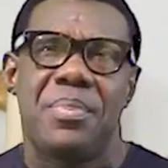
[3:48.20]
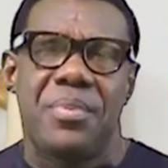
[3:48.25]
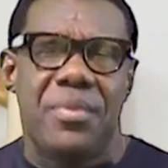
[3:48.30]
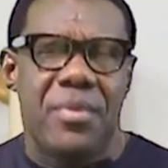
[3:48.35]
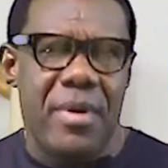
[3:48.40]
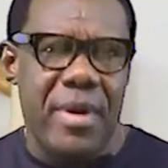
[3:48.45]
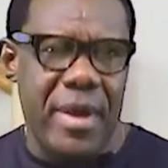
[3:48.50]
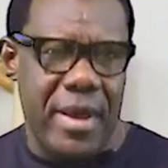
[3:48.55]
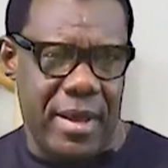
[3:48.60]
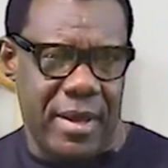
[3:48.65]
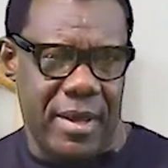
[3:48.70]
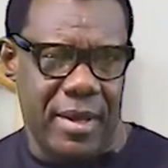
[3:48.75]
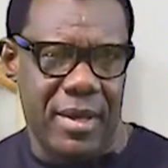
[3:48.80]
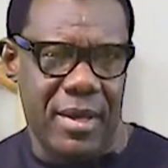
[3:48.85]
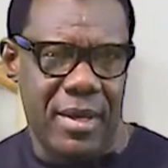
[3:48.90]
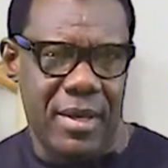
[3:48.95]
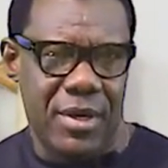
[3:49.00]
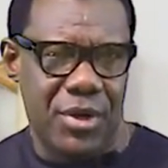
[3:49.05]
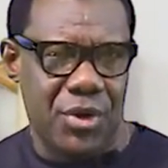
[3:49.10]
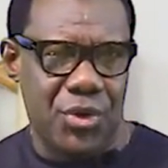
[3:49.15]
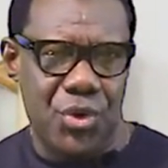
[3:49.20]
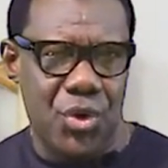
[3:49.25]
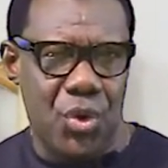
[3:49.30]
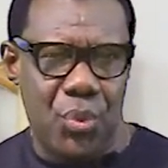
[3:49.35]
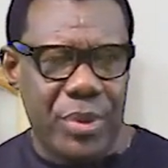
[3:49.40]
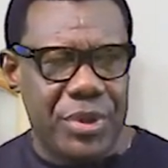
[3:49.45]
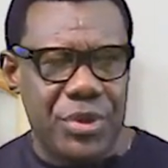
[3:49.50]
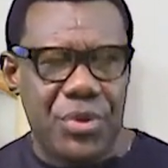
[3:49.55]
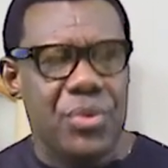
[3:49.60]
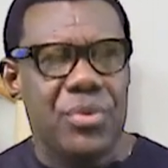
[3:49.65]
pray. You know,
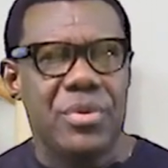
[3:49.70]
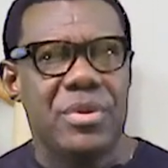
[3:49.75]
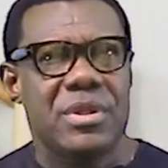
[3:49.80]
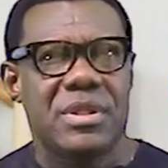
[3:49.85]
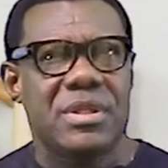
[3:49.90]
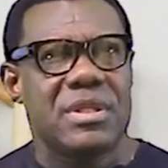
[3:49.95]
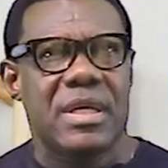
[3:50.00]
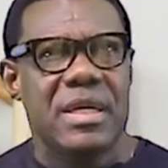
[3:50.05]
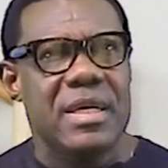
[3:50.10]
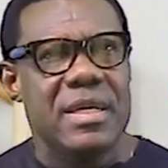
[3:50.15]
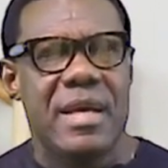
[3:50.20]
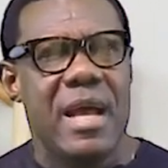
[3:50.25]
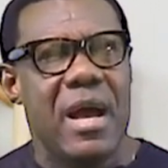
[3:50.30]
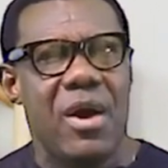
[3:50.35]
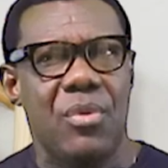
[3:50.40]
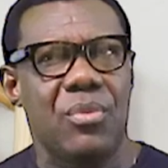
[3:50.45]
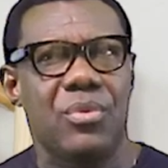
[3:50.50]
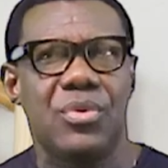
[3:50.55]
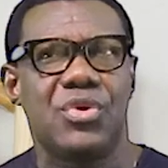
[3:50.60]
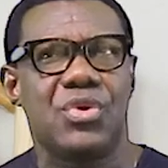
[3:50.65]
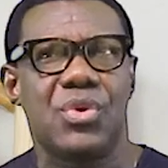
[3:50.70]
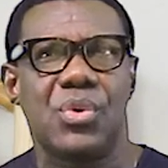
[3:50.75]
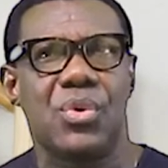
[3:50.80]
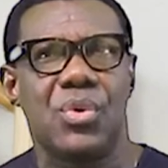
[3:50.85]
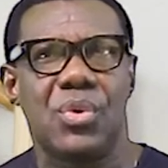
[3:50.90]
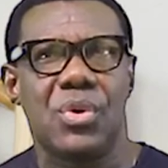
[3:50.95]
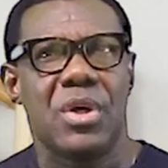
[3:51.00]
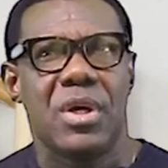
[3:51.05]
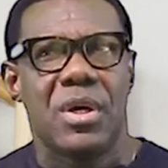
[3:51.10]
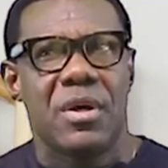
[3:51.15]
we don't sit down
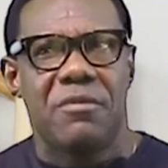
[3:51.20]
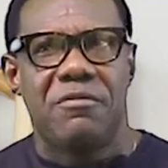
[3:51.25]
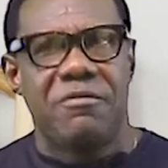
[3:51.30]
to